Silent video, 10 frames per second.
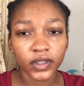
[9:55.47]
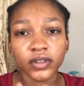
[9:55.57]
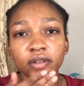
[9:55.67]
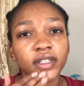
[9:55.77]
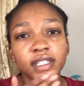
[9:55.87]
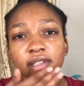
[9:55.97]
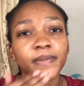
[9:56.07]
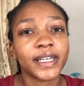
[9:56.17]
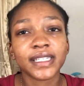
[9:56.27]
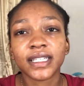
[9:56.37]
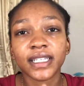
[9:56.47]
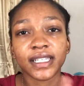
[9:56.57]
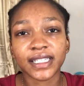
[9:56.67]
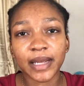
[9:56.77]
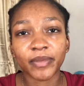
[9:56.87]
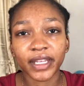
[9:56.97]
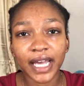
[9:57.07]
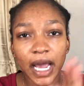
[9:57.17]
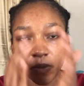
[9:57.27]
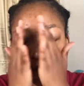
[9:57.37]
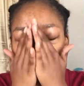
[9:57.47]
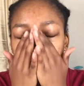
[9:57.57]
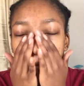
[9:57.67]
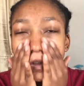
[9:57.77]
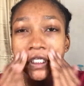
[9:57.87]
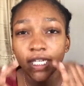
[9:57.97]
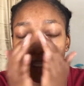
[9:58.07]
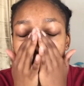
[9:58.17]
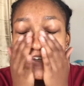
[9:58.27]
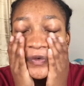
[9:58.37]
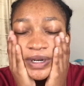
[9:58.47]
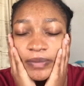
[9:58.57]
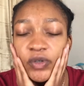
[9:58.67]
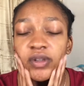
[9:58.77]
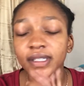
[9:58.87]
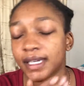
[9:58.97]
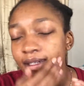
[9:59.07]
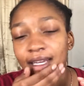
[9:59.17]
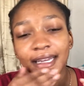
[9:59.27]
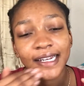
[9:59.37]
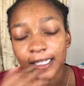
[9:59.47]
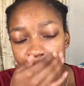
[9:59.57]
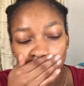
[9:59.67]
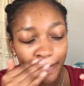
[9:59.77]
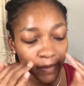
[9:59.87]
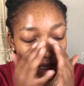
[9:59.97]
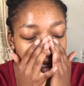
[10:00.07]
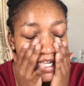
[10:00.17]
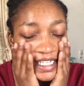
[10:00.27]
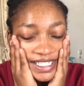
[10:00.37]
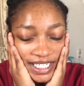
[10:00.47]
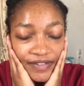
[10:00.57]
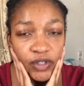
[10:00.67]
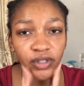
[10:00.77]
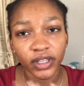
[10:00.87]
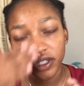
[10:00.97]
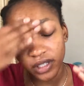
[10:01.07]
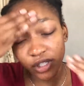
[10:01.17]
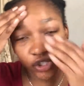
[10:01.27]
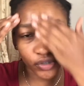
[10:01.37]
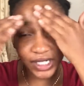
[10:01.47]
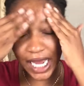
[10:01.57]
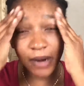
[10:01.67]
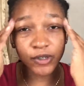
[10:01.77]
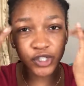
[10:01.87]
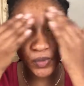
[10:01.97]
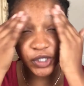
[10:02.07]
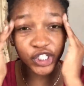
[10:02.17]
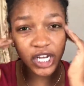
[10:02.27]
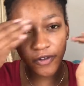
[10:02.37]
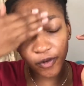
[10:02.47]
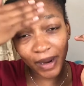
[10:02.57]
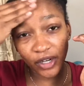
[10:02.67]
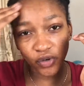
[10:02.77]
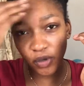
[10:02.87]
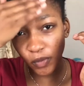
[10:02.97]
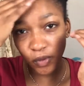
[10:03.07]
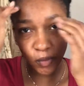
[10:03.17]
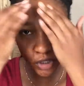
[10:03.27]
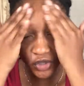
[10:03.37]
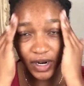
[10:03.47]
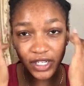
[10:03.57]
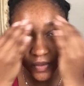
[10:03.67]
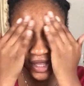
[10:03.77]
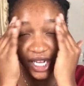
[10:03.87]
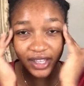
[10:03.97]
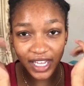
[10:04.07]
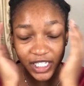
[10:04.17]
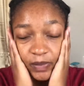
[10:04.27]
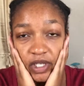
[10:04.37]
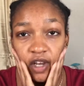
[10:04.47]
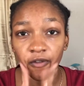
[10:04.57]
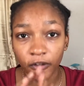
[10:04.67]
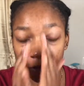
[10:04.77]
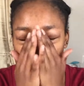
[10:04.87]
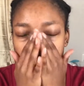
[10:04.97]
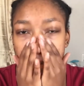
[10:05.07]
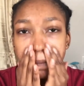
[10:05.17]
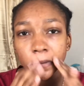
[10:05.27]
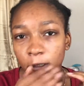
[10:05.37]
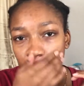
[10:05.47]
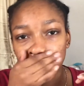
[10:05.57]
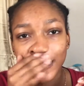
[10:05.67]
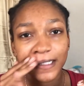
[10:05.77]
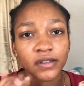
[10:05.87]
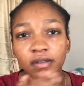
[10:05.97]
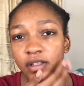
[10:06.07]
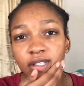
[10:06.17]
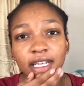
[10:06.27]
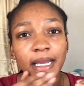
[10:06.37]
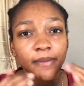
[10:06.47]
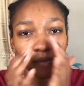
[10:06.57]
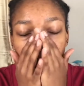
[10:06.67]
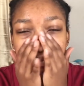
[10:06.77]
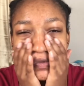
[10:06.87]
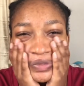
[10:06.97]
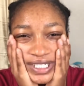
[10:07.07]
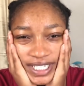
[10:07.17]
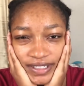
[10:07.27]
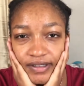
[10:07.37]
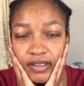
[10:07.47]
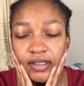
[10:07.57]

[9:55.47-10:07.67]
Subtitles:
So this is basically the same thing I would do even when I'm doing this at night, except instead of using the sunscreen, I would just switch it out for normal moisturizer without the SPF. So it's just the same routine.